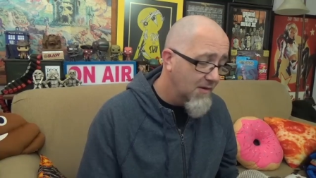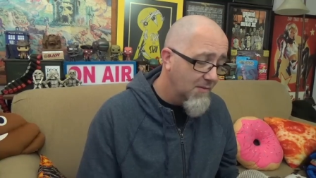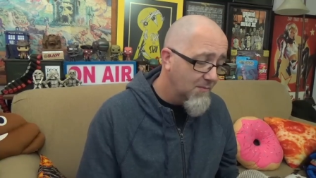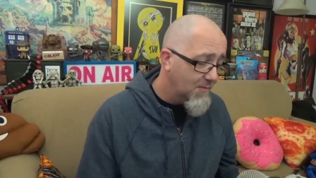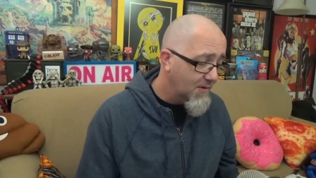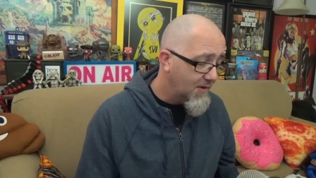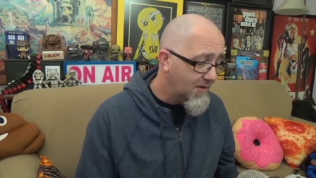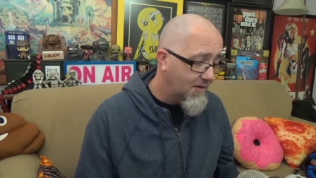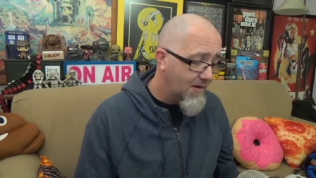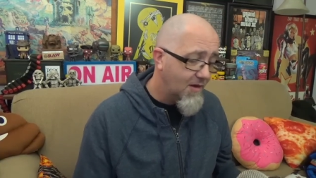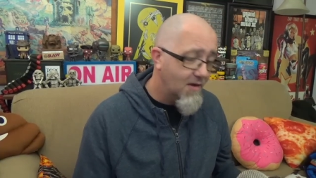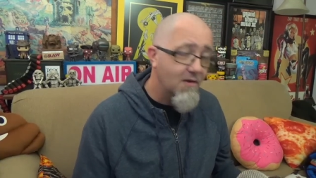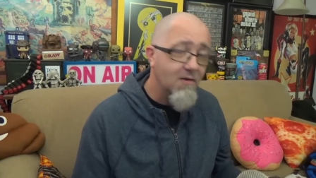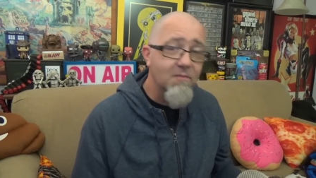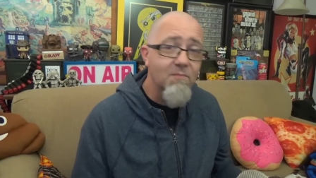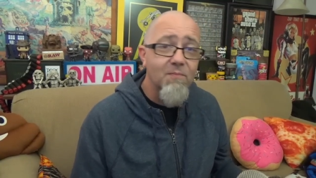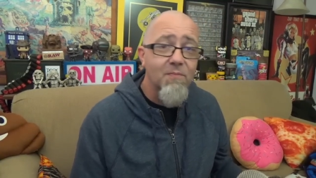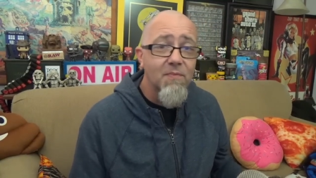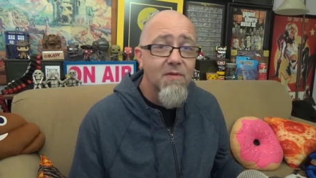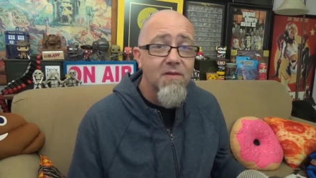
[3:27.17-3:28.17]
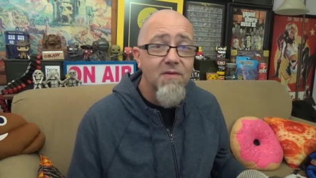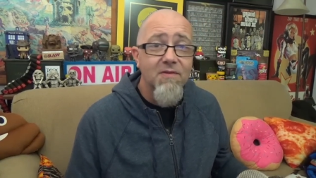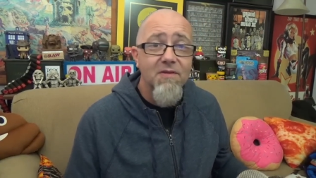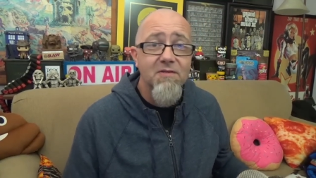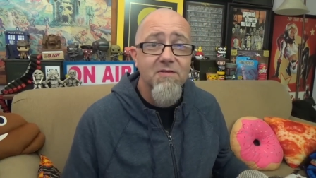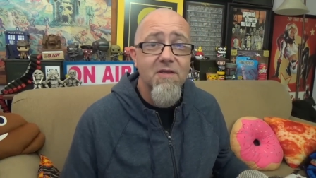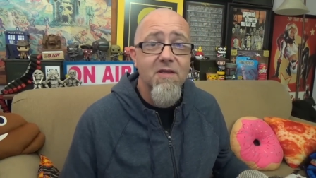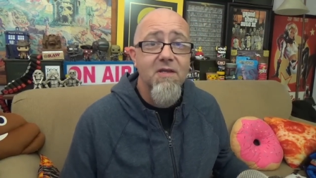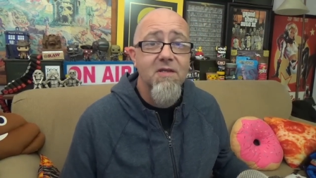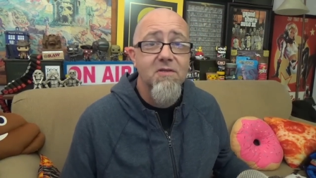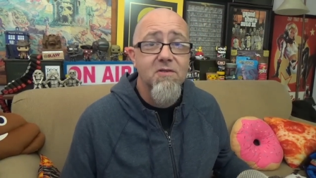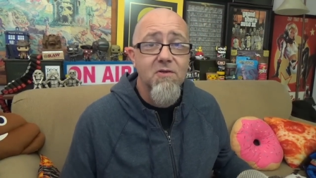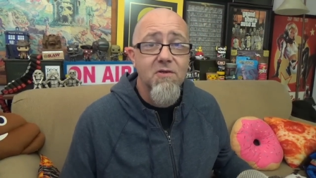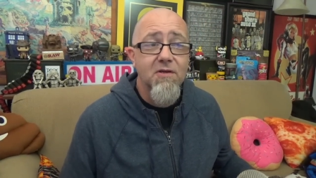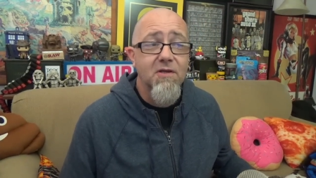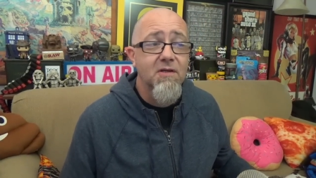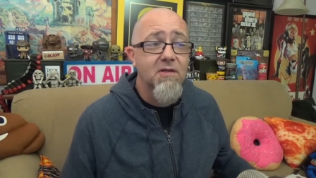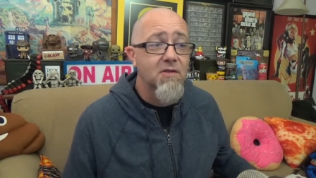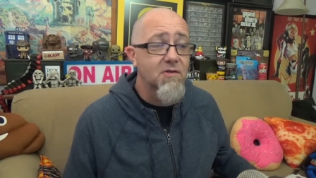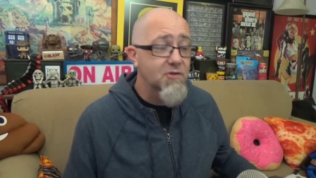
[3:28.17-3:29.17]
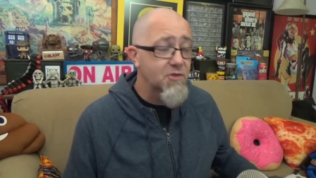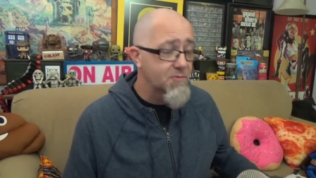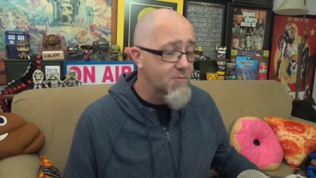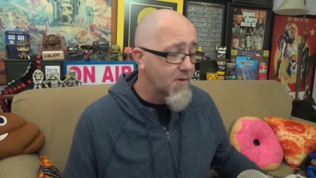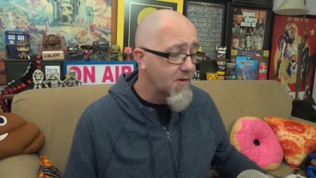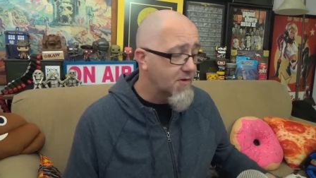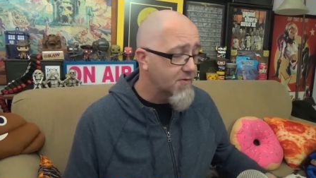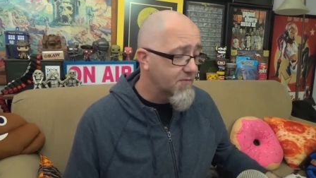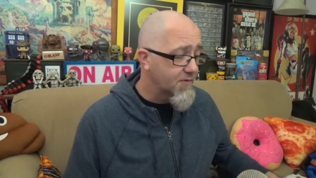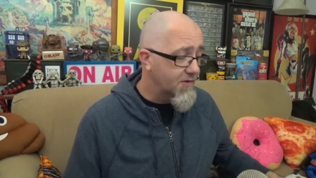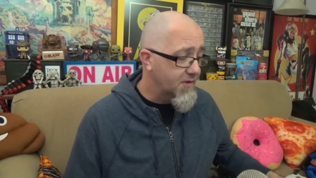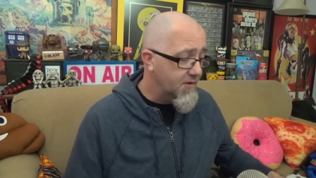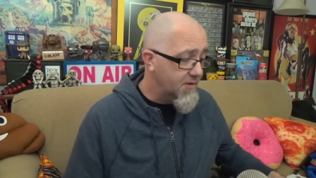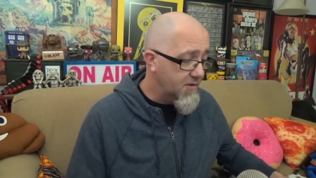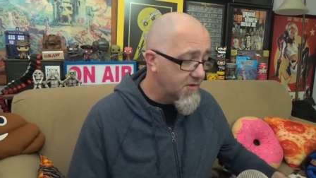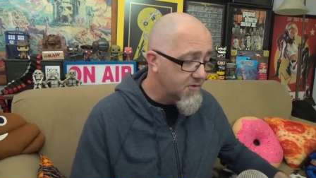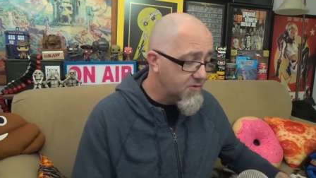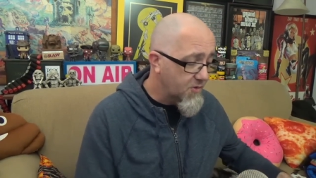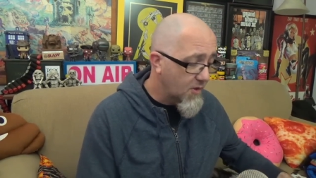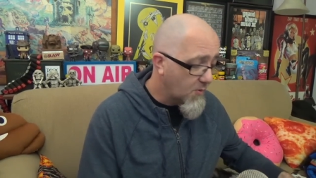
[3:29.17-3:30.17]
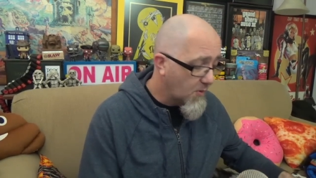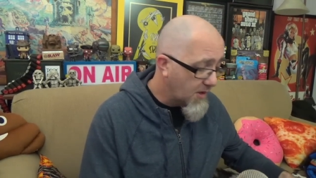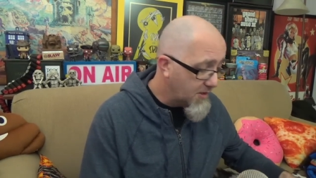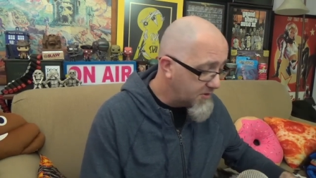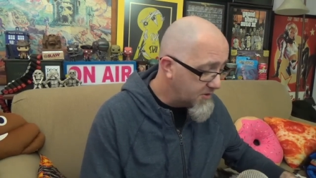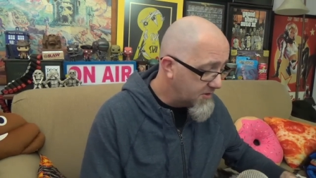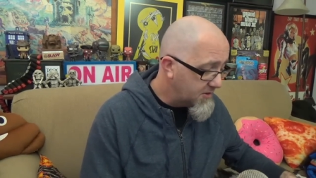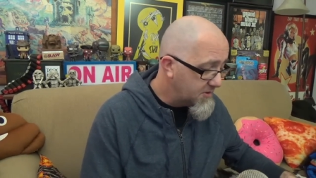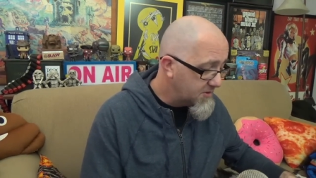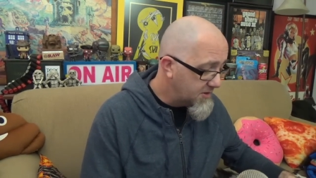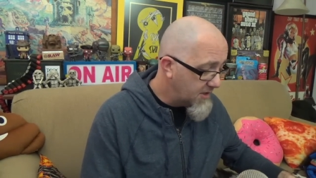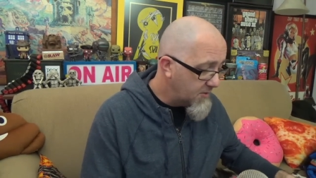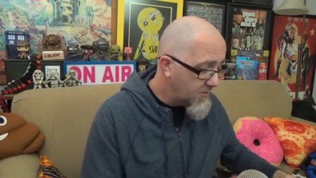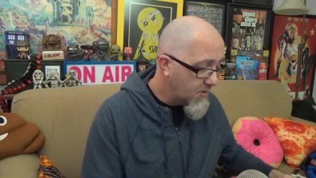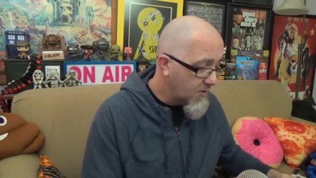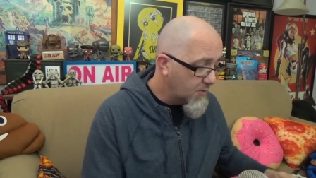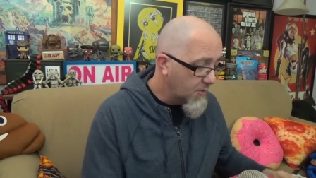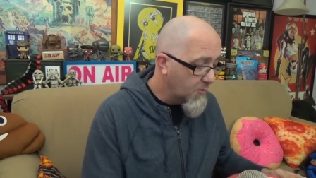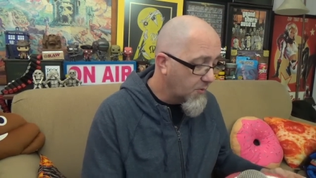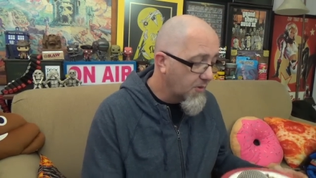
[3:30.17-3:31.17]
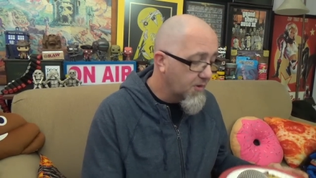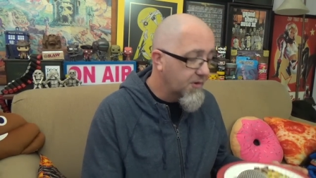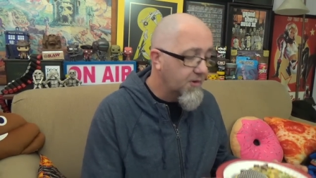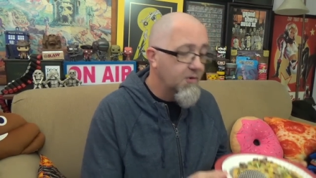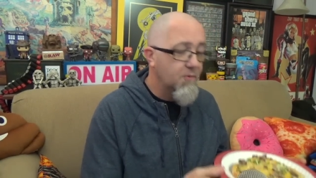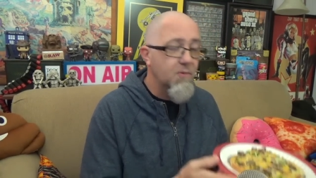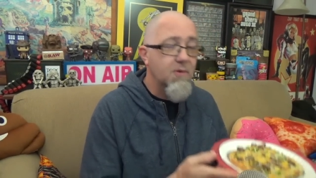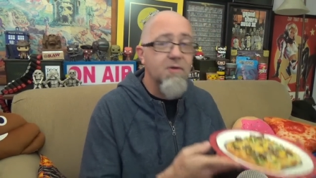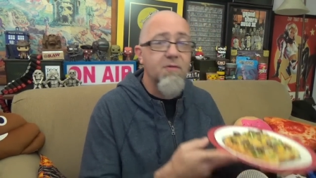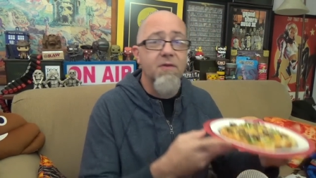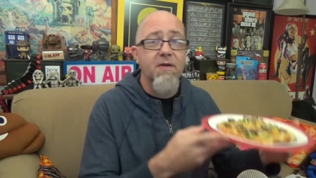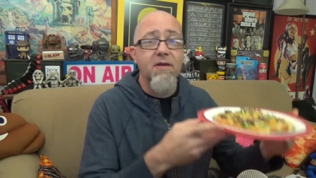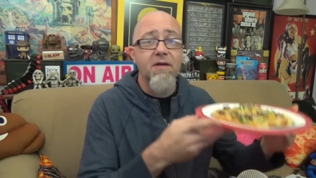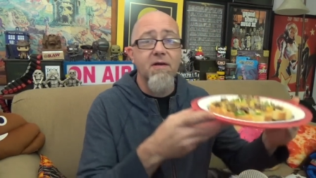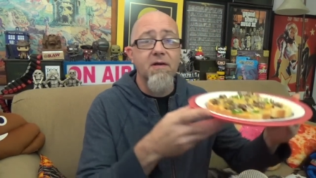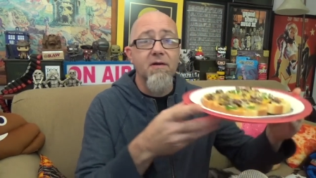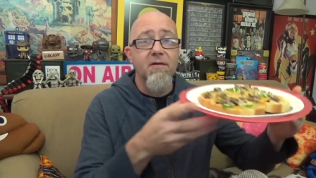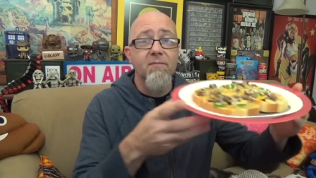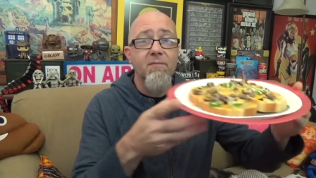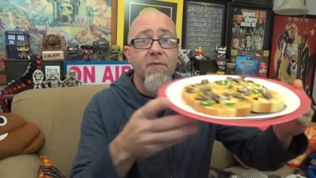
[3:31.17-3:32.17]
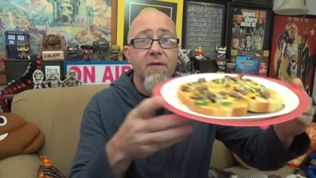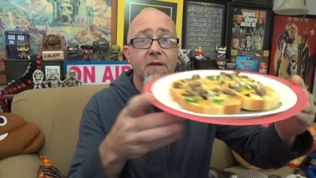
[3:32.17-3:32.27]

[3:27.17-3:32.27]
but hell, this thing is looking and smelling really good, so I want you to see what we're working with here.